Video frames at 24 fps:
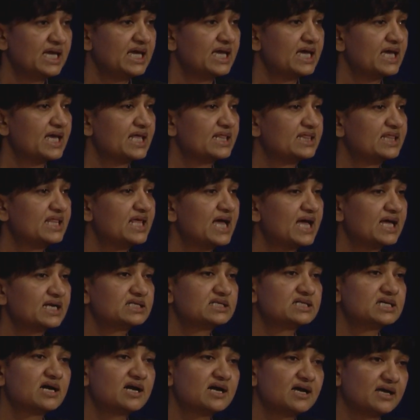And that
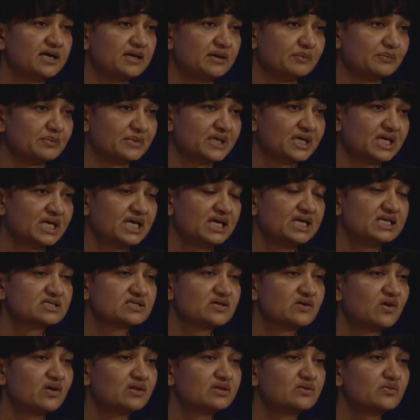time is
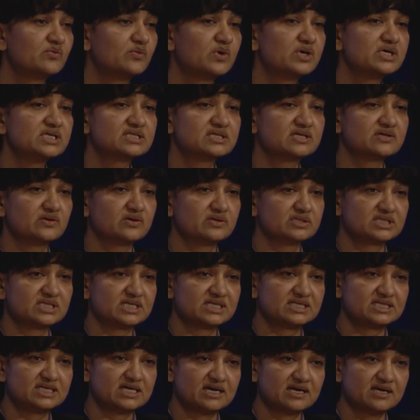called the voicing
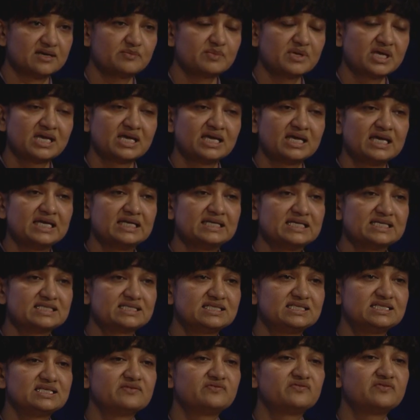onset time. It is
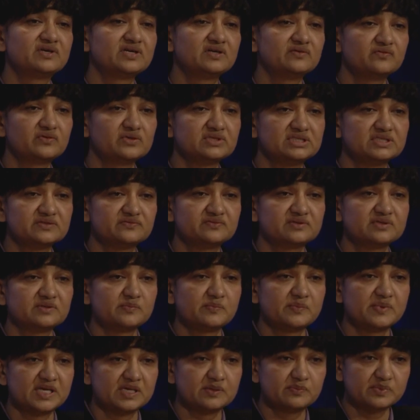different for
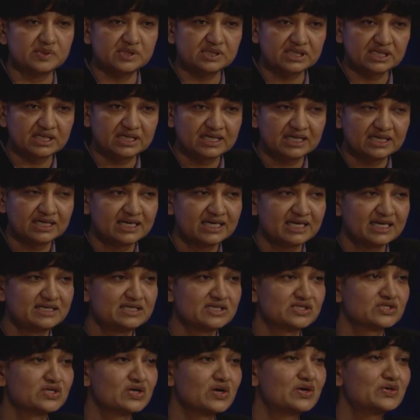different people. It
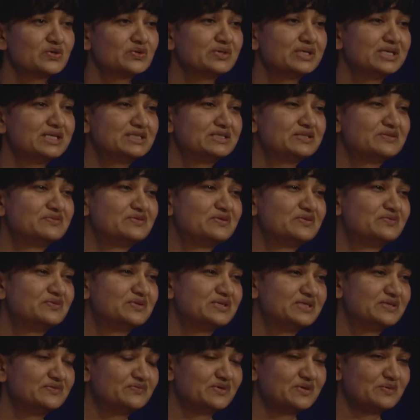is not only different for
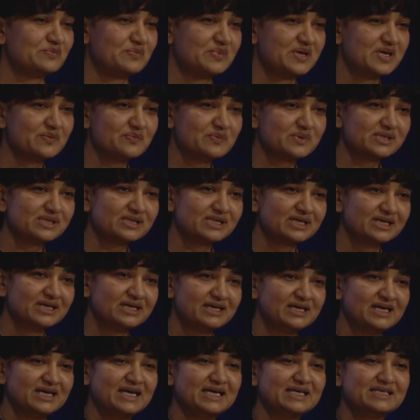different people,
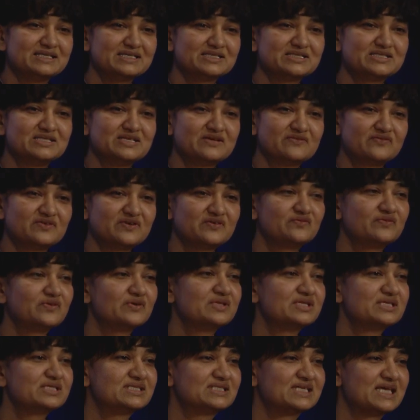it is different for
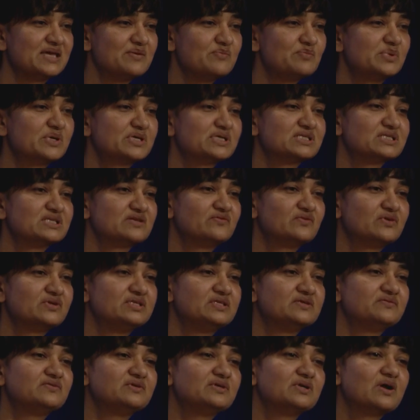the same person for
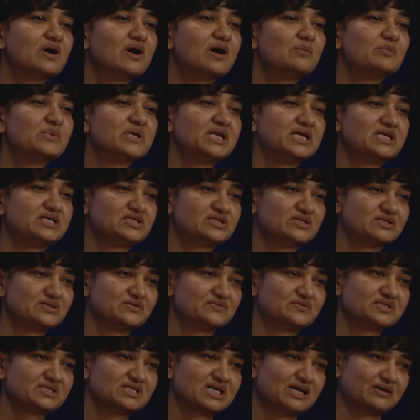different combinations
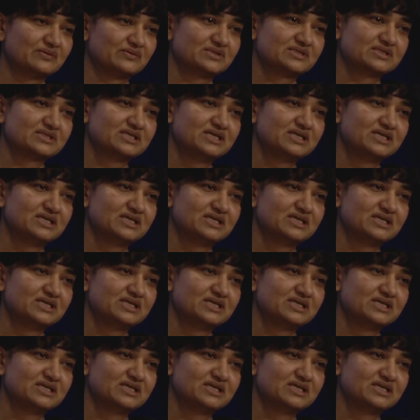of sounds.